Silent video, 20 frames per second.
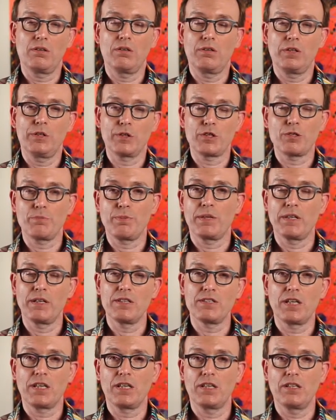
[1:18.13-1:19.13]
you're
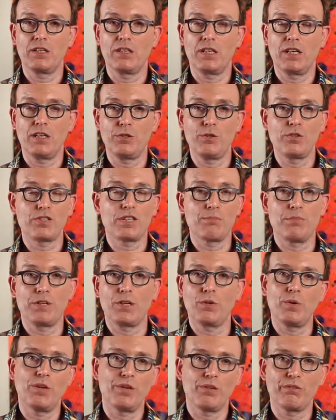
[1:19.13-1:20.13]
experiencing and, and do something
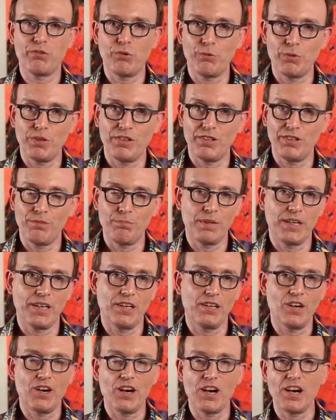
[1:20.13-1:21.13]
wonderful with it, be it
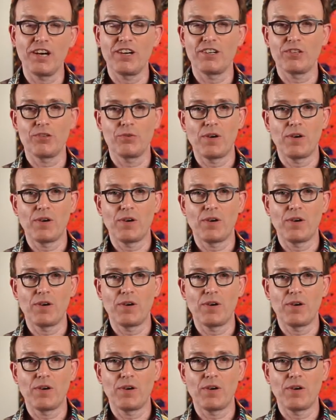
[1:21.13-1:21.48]
art,